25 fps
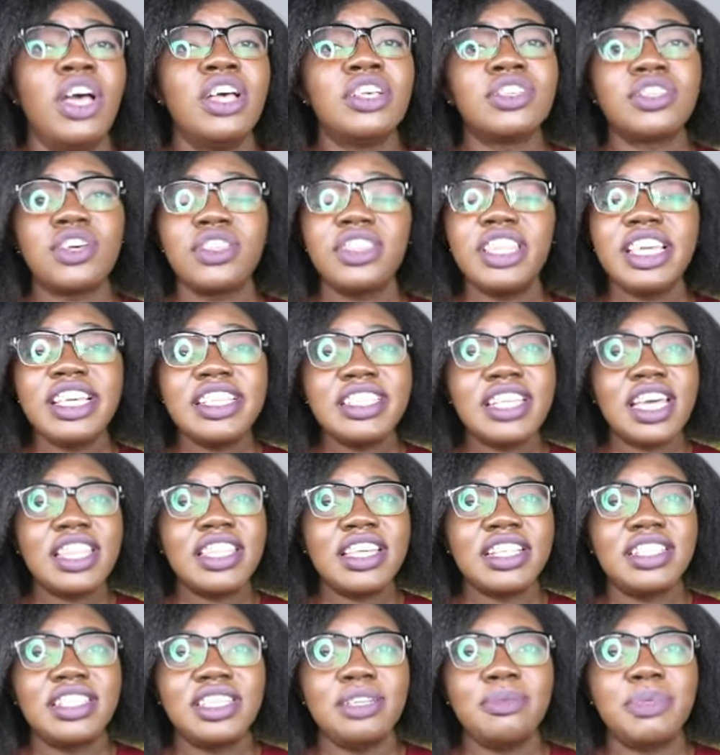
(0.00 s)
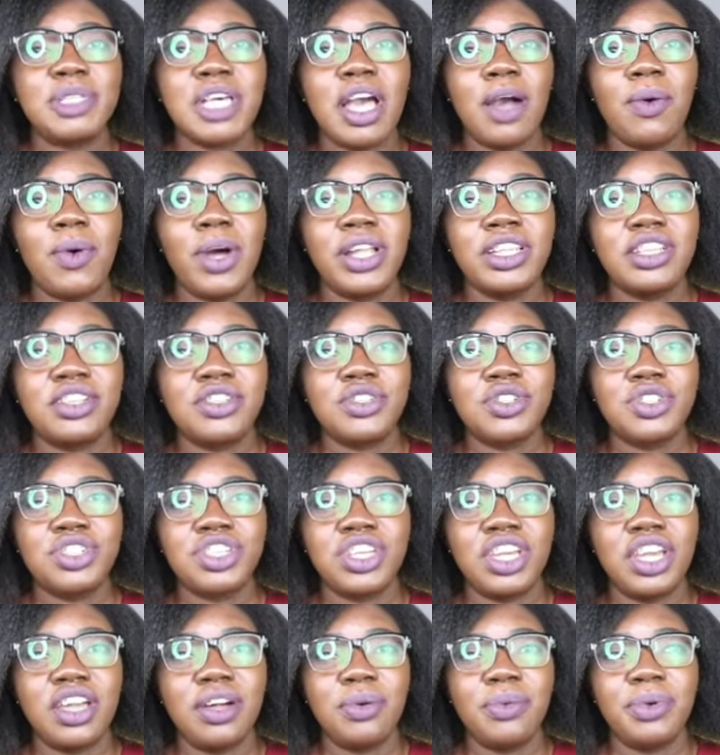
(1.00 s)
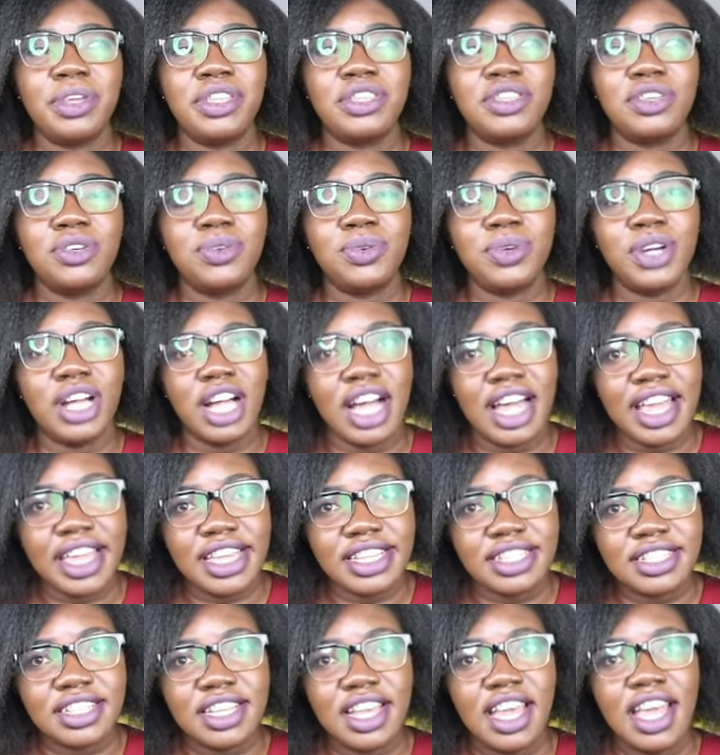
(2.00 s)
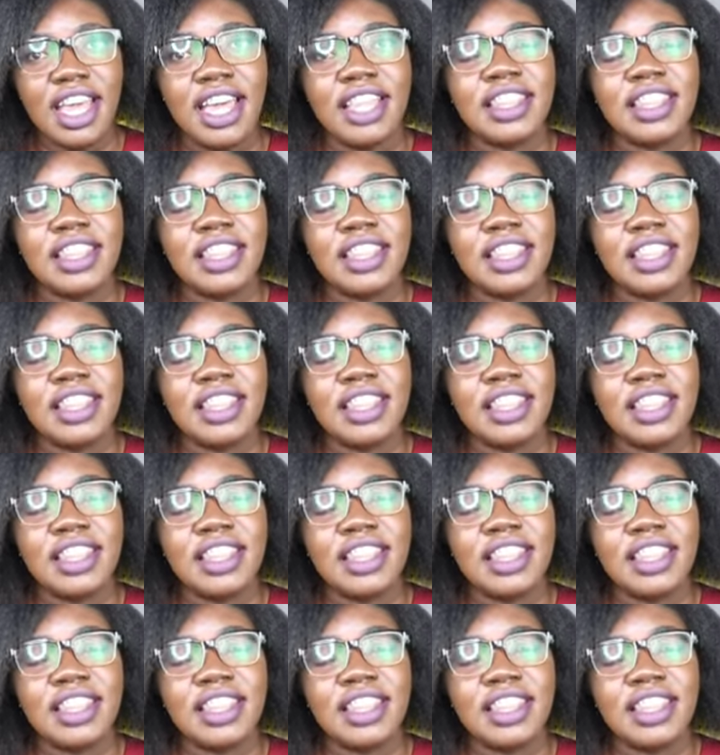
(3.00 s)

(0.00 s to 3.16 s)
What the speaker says: So these are the tips I wanted to share with you guys.